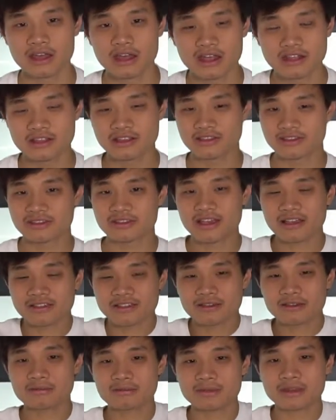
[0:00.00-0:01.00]
This
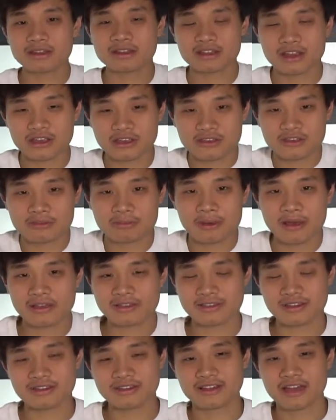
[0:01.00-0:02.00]
doesn't mean they use
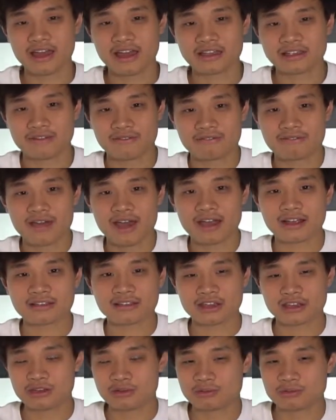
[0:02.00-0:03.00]
pesticides. In
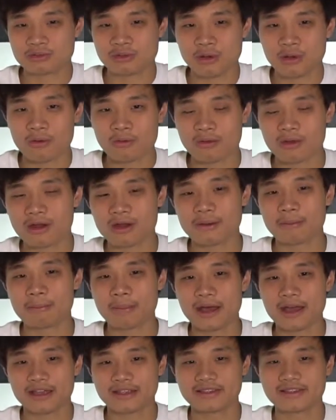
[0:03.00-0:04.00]
fact, you don't want to
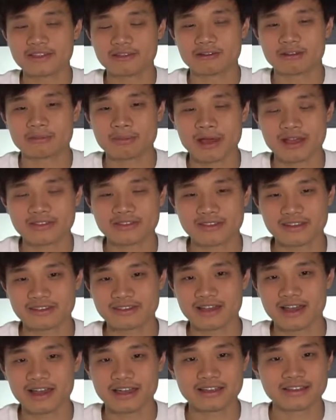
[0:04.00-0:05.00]
buy tea with
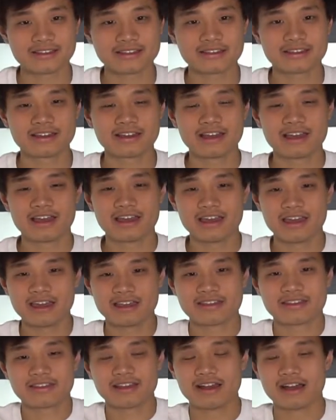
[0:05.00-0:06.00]
pesticides.
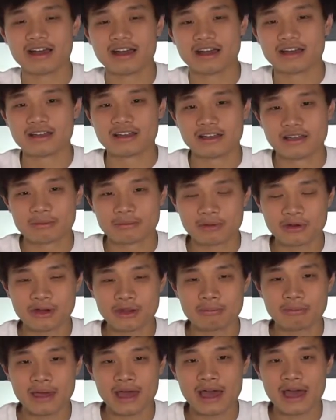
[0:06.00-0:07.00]
It's
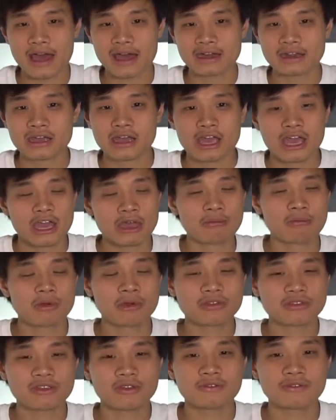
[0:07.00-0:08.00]
pretty bad, and
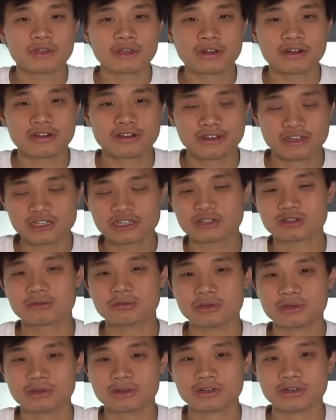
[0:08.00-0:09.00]
most of your
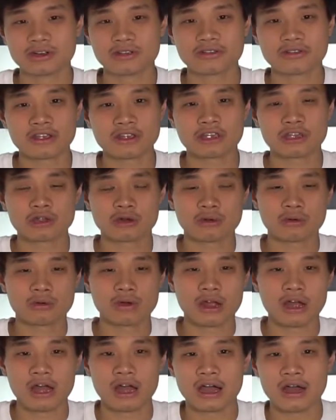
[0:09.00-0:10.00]
distributors, like your
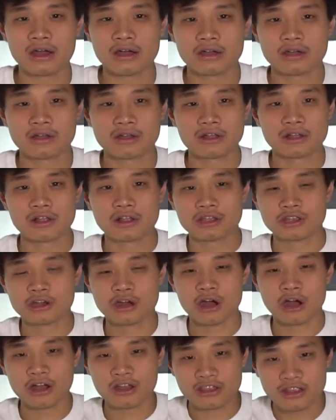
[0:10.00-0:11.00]

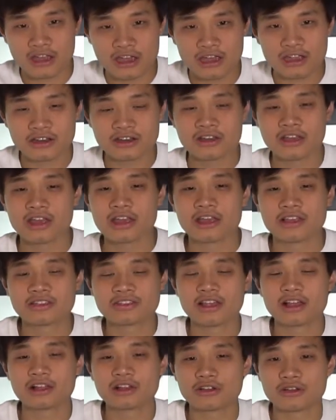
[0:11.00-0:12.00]
online
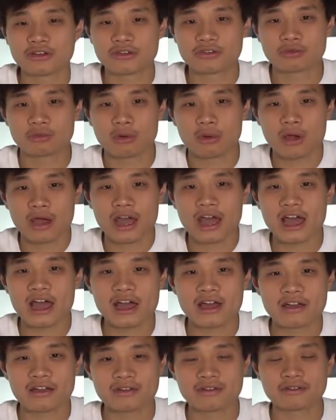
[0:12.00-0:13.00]
sellers, will
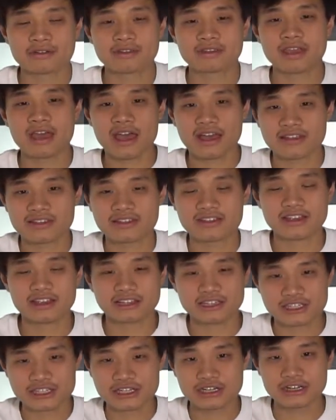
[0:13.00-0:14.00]
have tests to
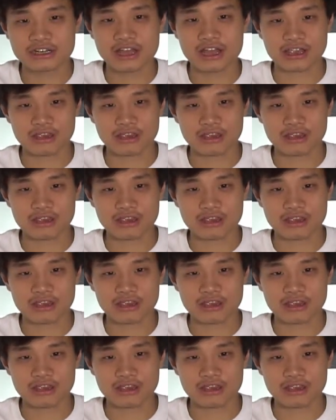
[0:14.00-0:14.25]
ensure that